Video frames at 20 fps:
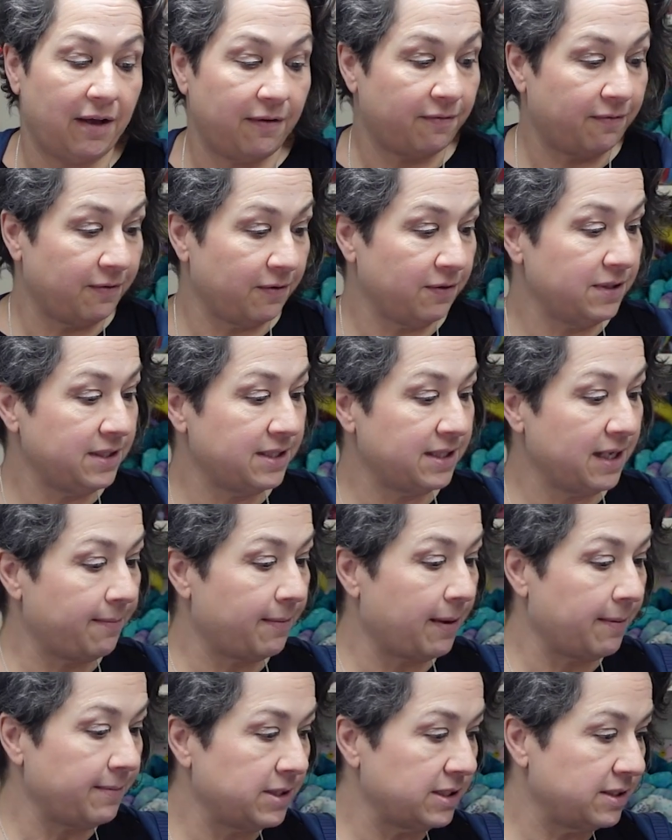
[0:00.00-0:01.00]
First up,
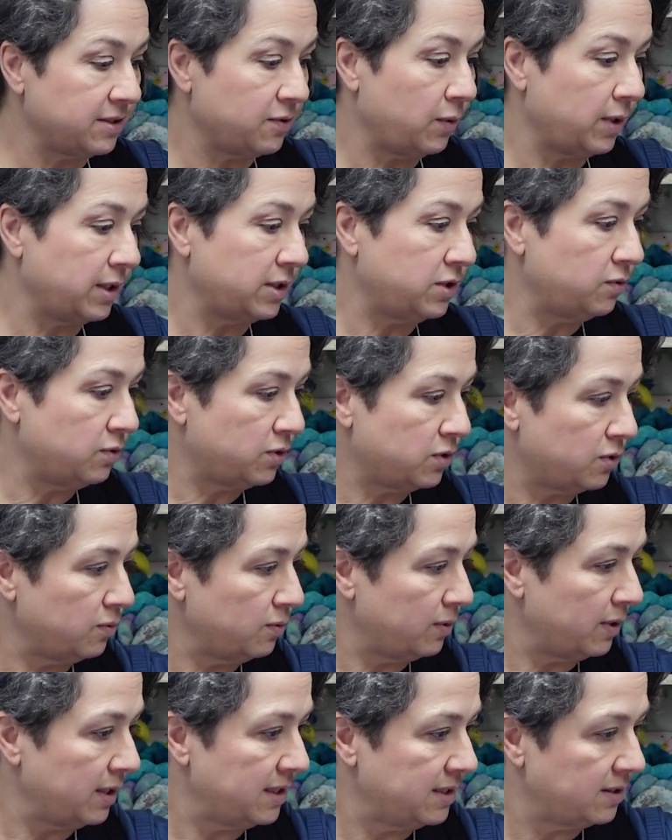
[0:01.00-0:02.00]
I'm just going to
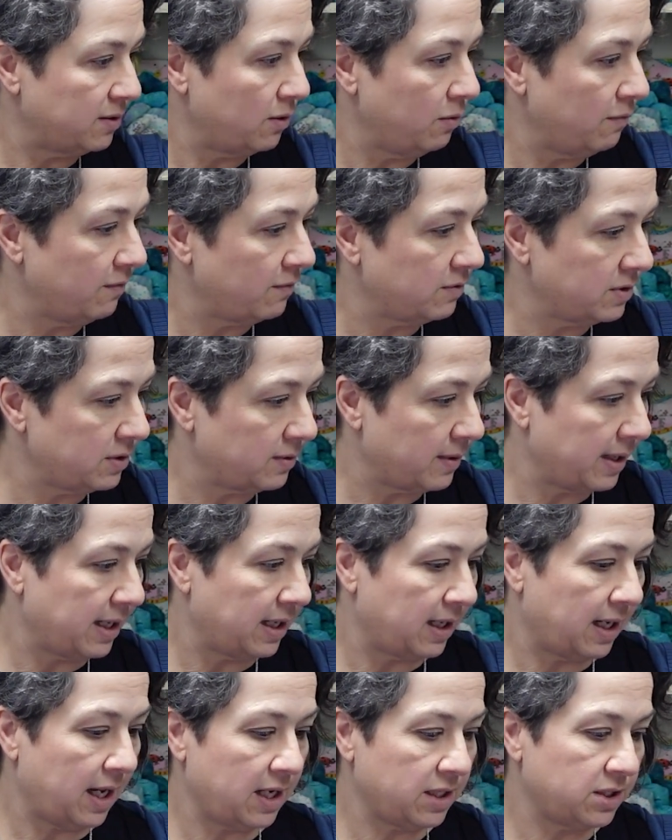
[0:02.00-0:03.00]
scoot these over so I
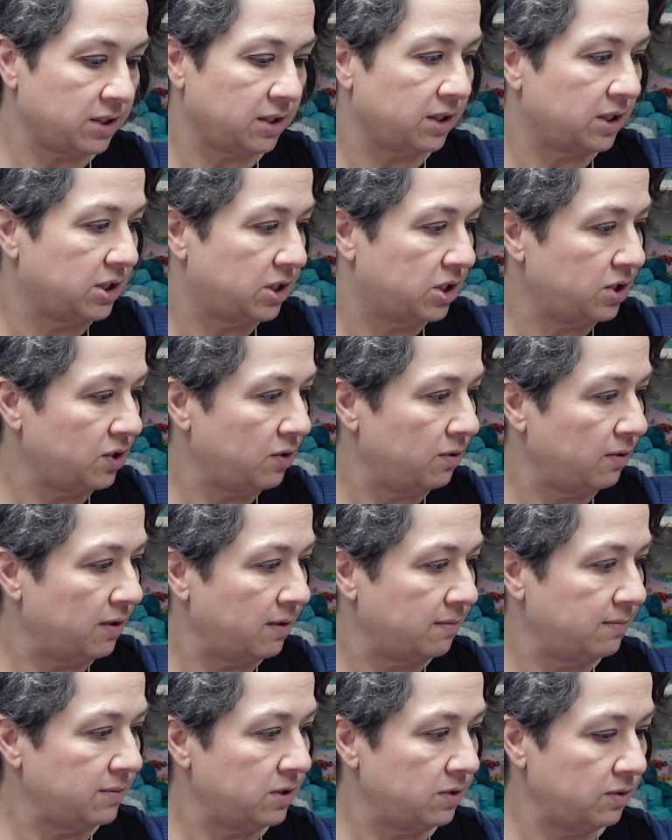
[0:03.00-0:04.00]
can actually show
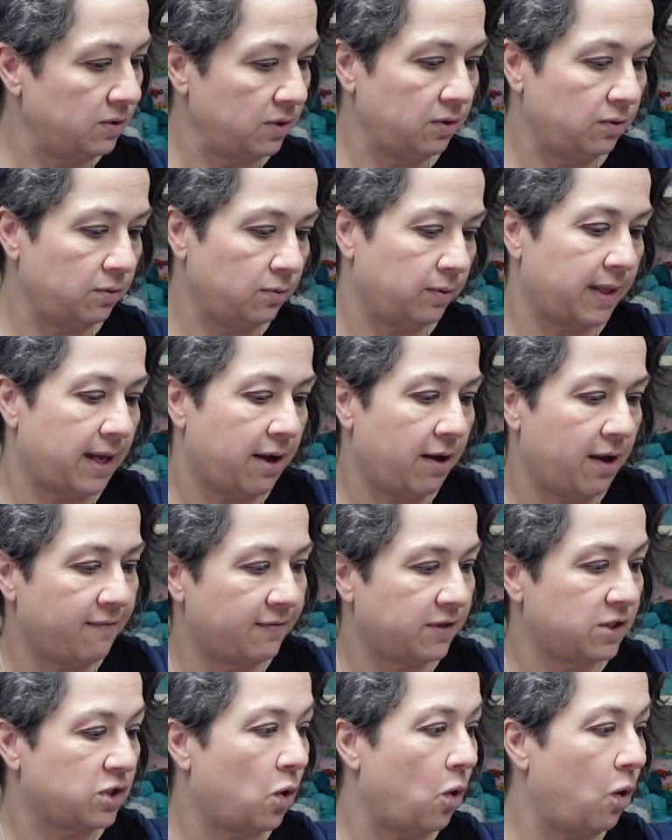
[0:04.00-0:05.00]
them to you without
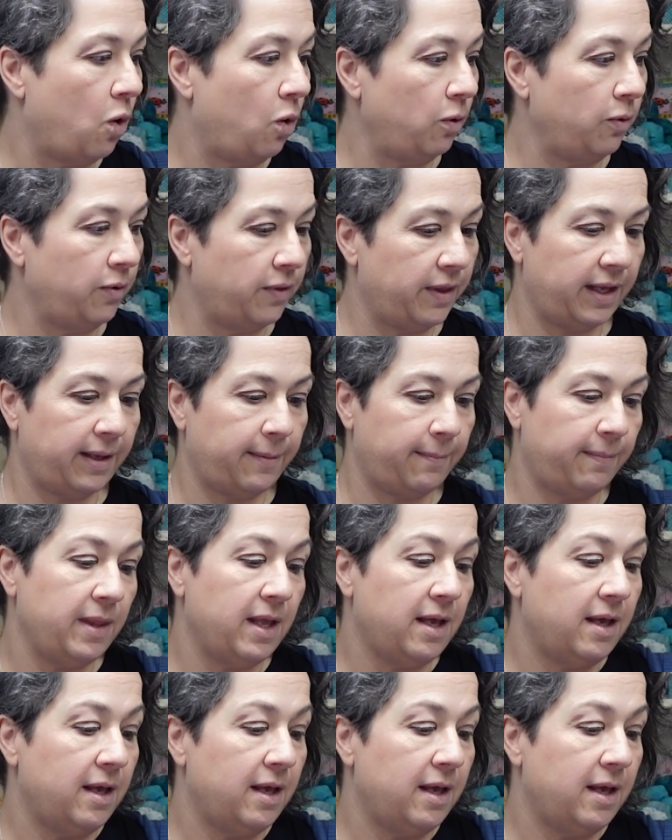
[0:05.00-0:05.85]
having to hold them.